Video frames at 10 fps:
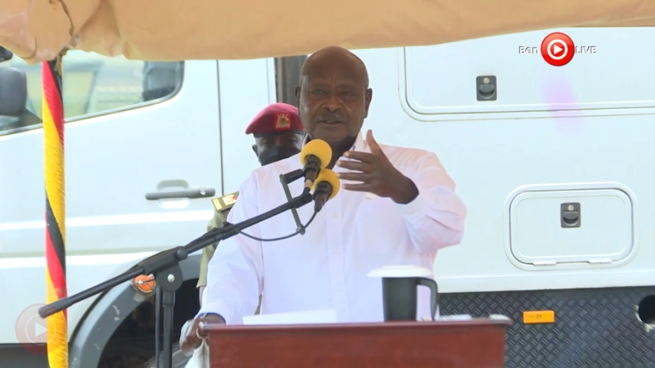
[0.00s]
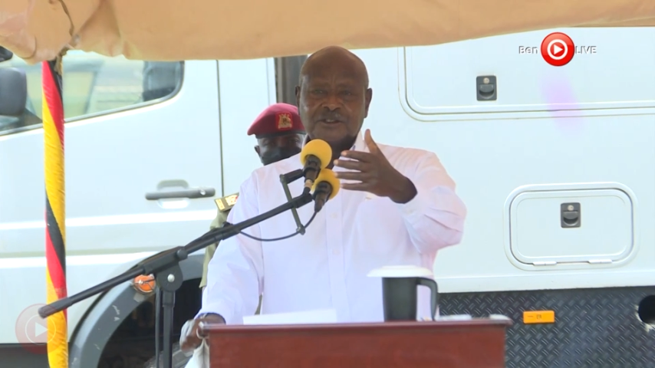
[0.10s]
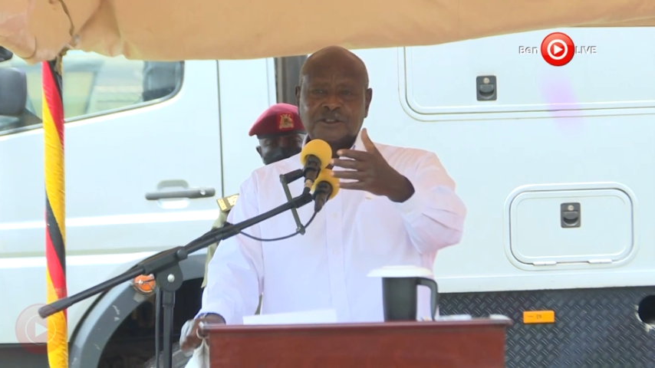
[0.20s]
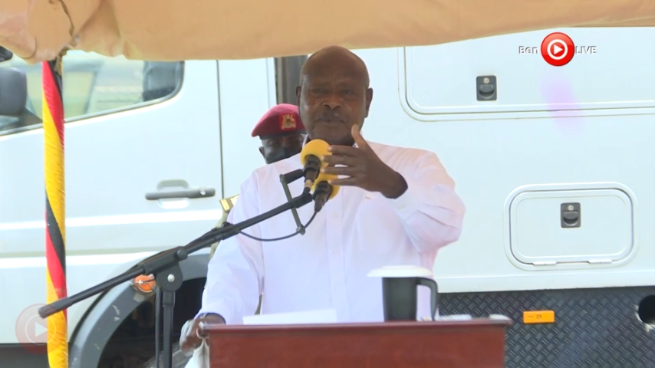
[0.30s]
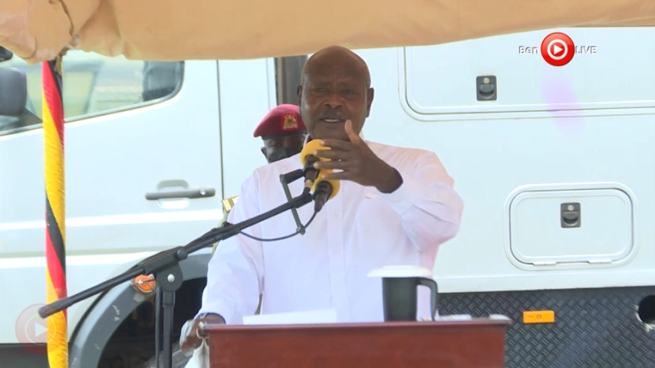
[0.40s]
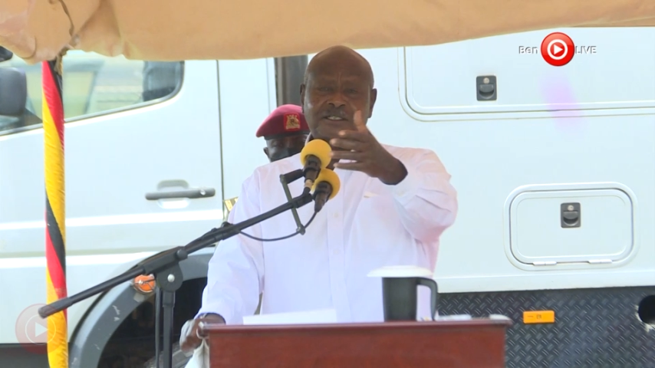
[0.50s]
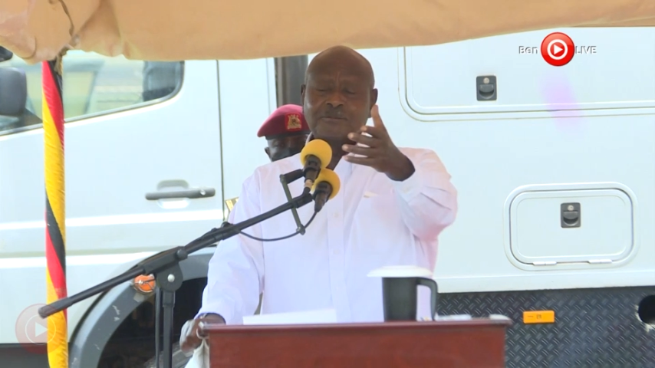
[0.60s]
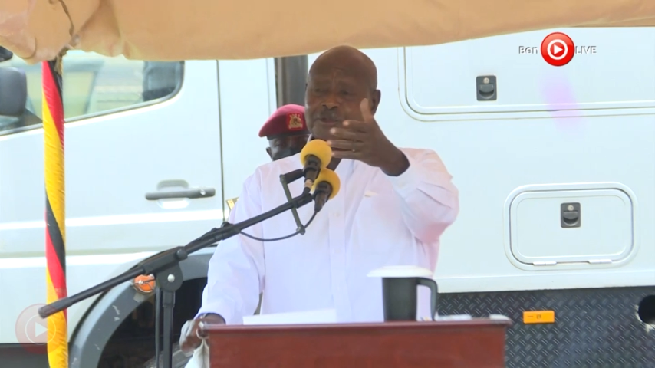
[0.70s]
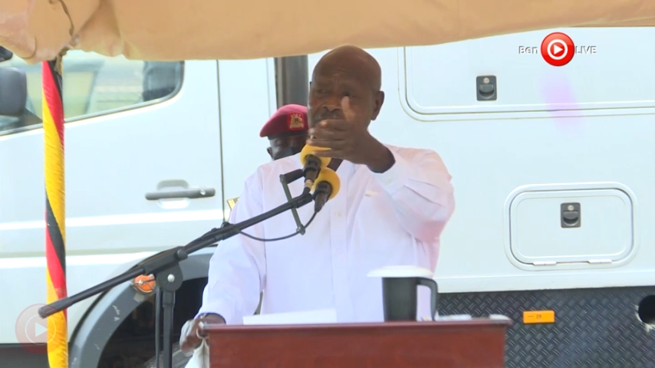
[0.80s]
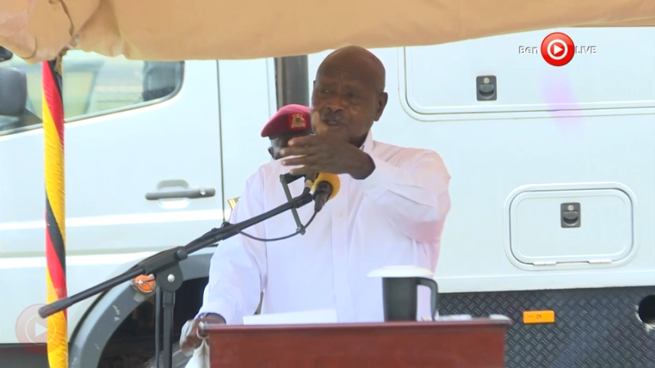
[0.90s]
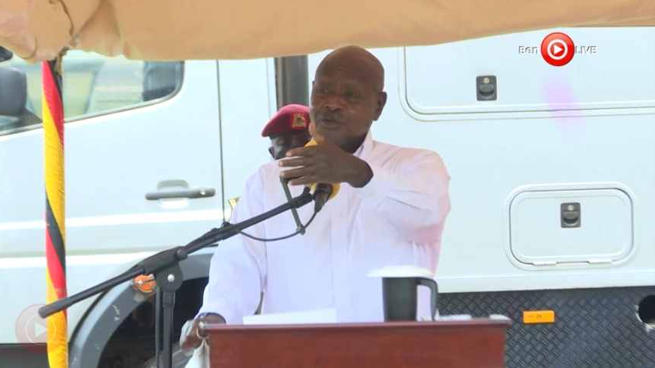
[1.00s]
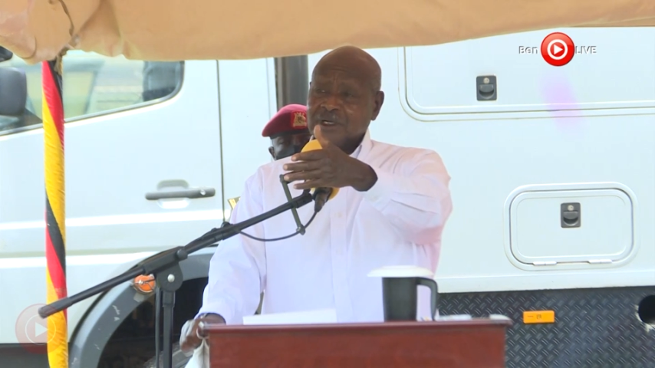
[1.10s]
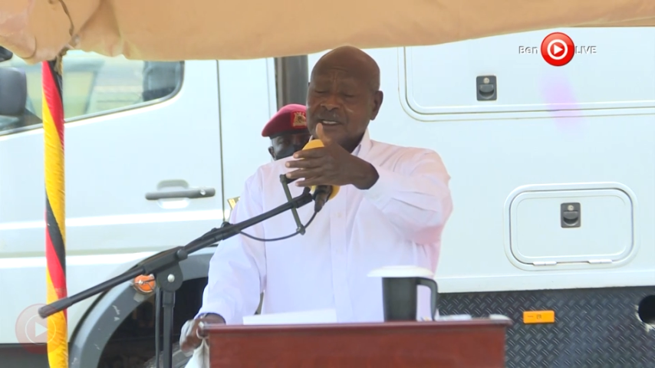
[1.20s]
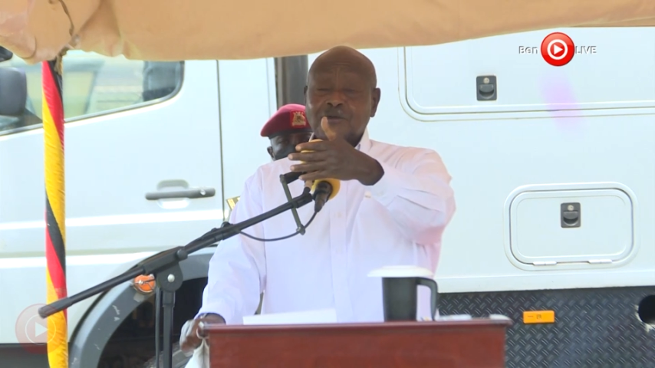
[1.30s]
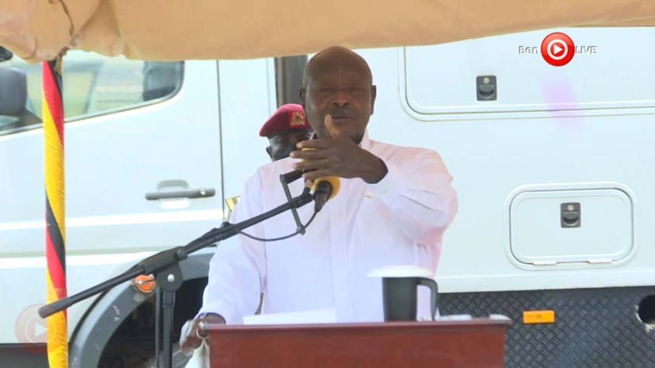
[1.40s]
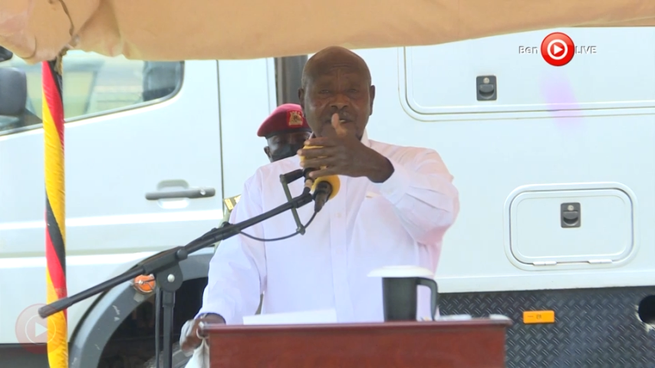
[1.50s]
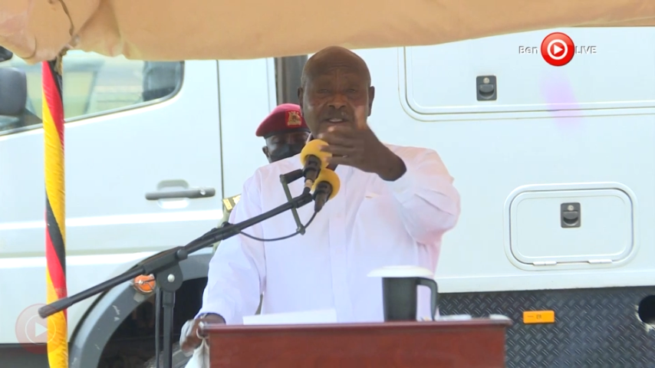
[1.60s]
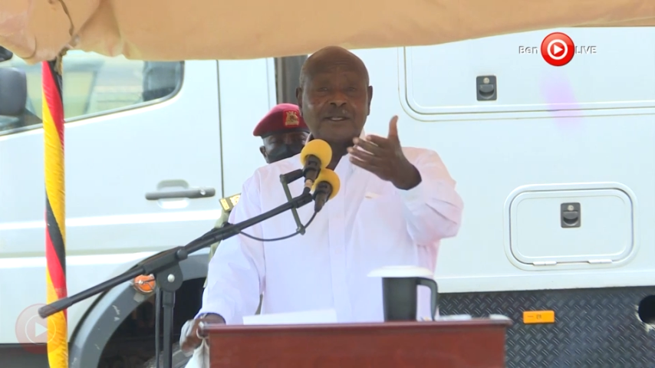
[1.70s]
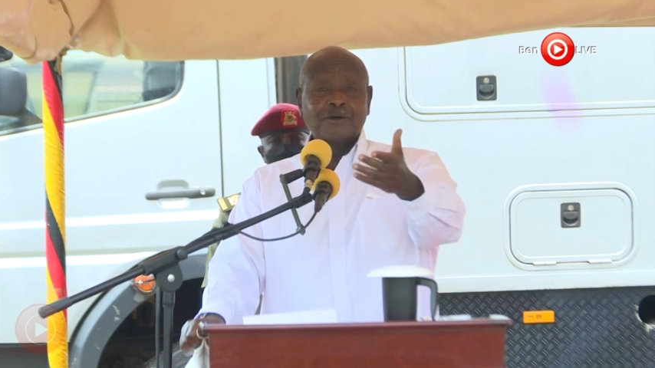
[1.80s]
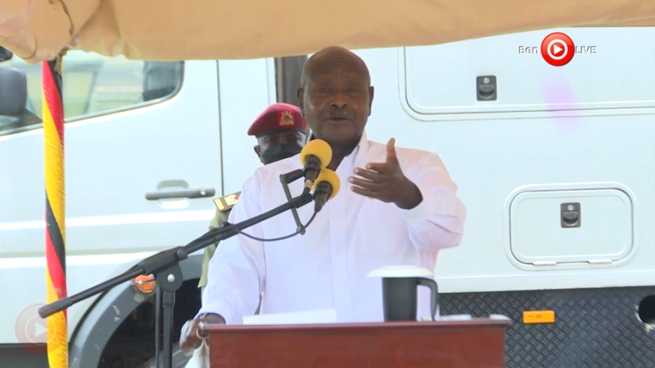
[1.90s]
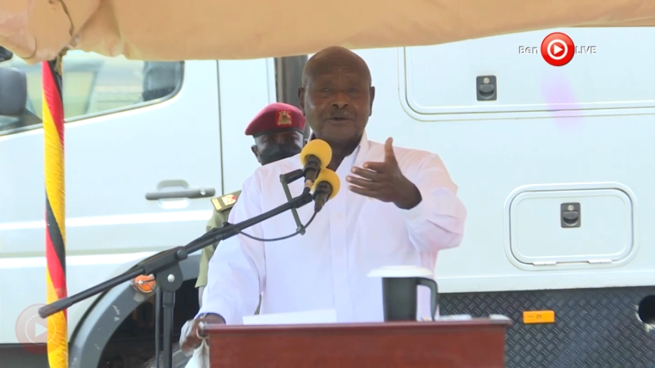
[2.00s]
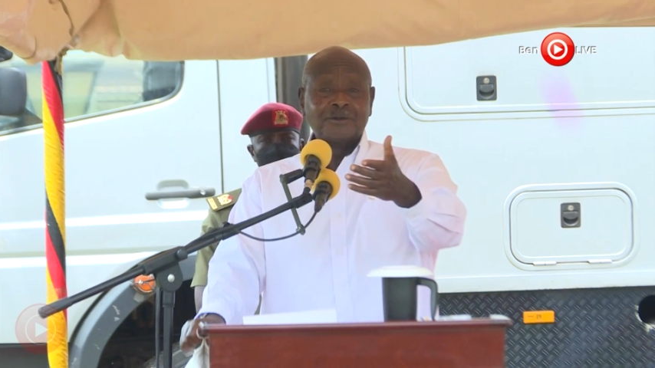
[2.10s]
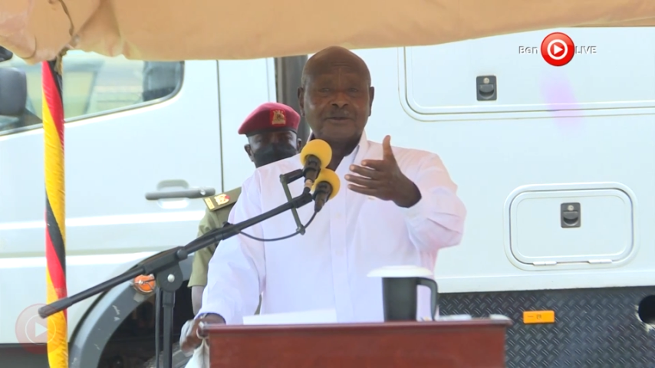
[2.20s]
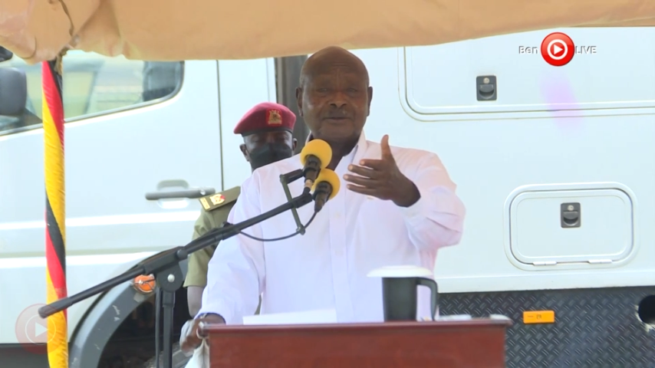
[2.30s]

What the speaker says: is punishable here in Uganda. We made the law.